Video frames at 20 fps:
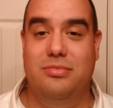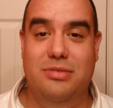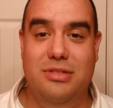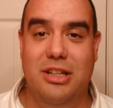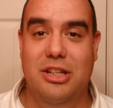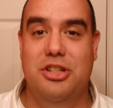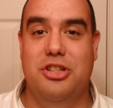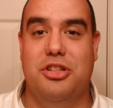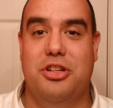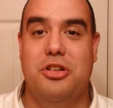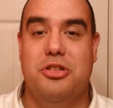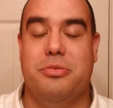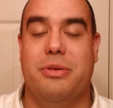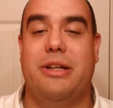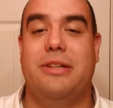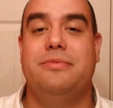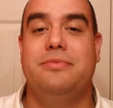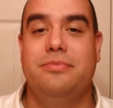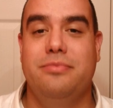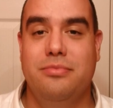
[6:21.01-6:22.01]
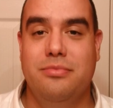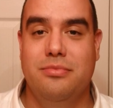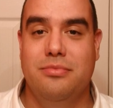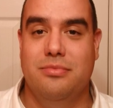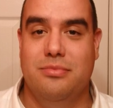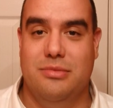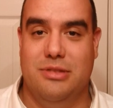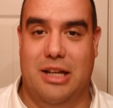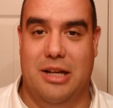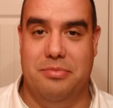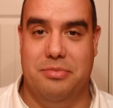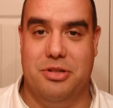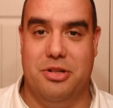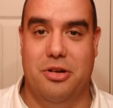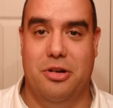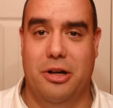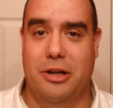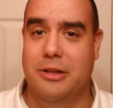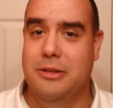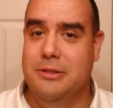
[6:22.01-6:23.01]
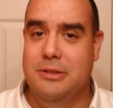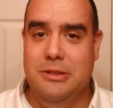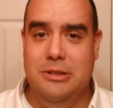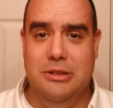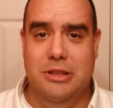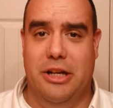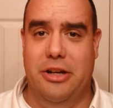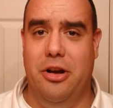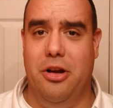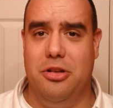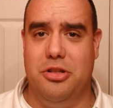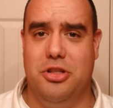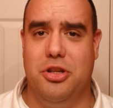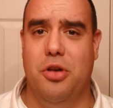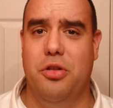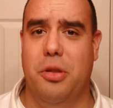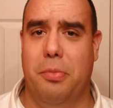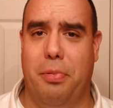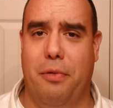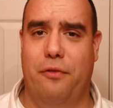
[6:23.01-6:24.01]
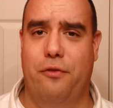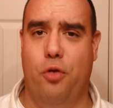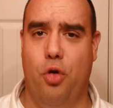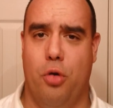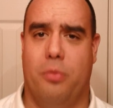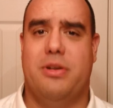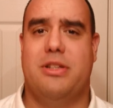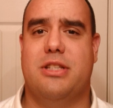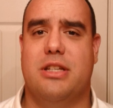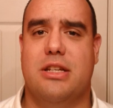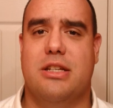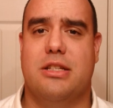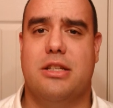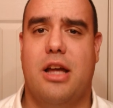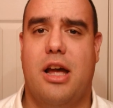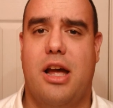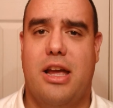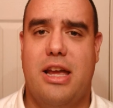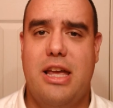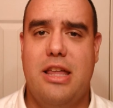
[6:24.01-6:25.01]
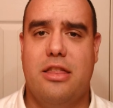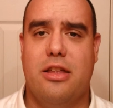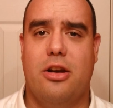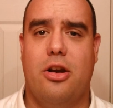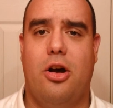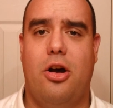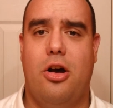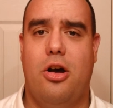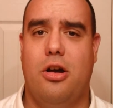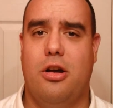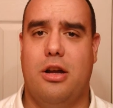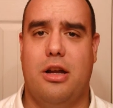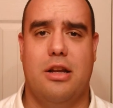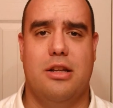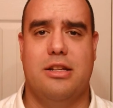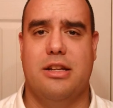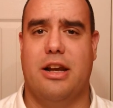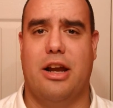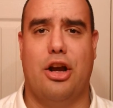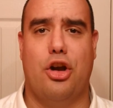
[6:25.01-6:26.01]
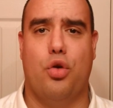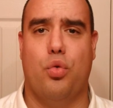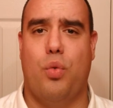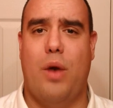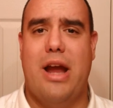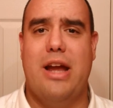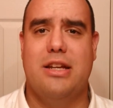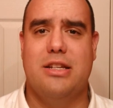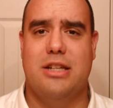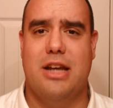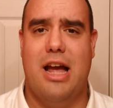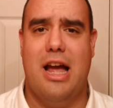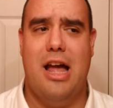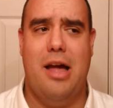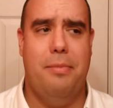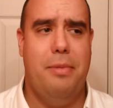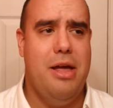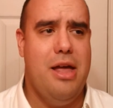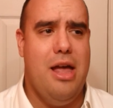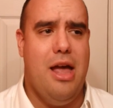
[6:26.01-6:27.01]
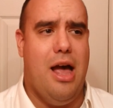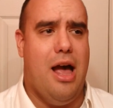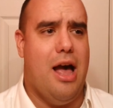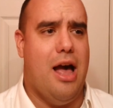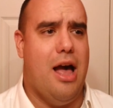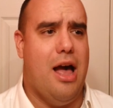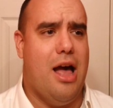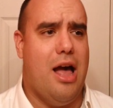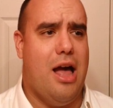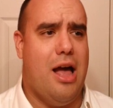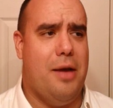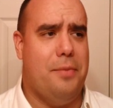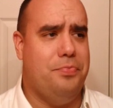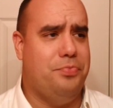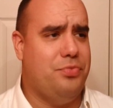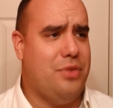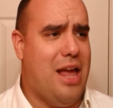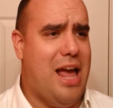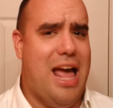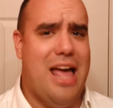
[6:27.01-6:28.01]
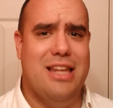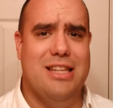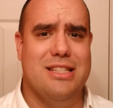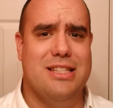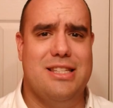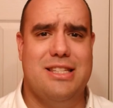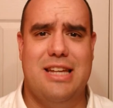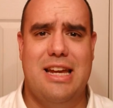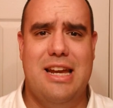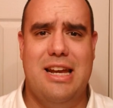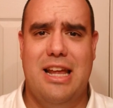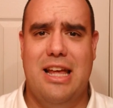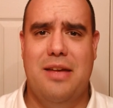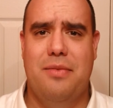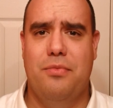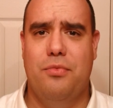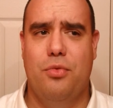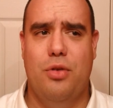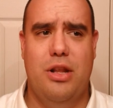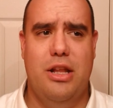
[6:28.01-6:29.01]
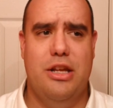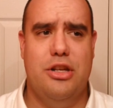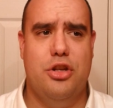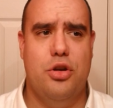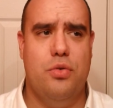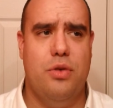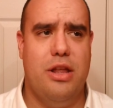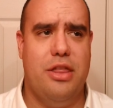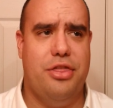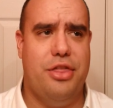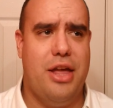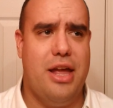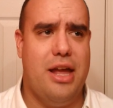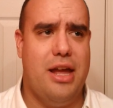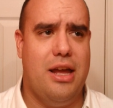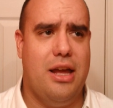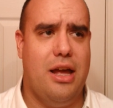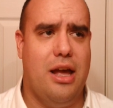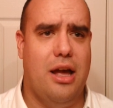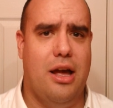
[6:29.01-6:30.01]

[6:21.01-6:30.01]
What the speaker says: Excuse me. I'm sorry. And also the performances. Ethan Hawke did a great job. I hadn't seen him really do anything